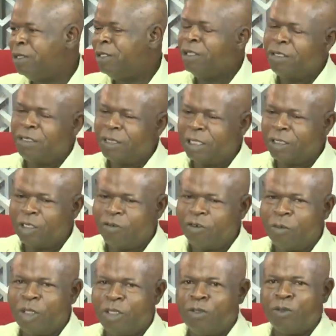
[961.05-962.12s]
The state
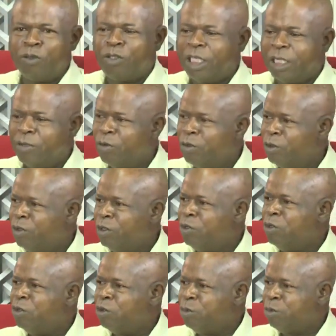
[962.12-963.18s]
governments
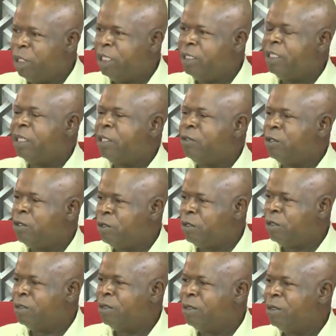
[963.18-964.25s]
should play their
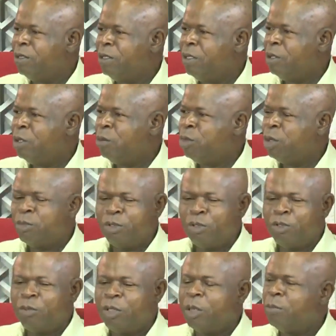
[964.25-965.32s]
role. People
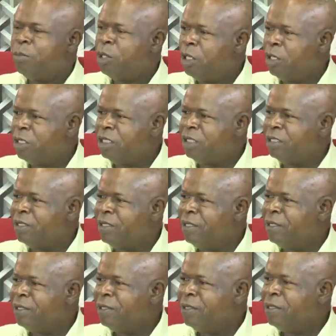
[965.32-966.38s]
should be employed.
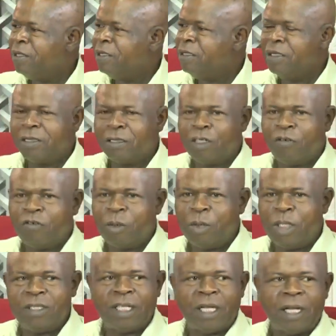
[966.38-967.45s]
These
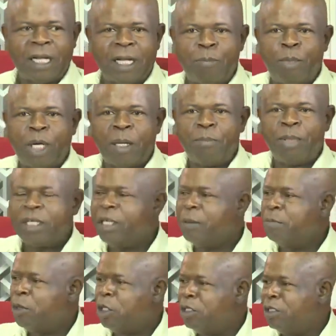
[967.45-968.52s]
governments are picking
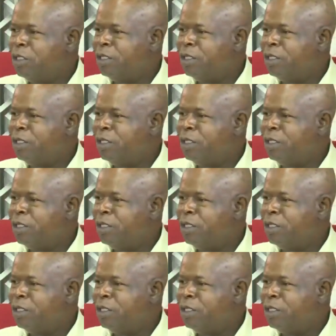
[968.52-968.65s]
money.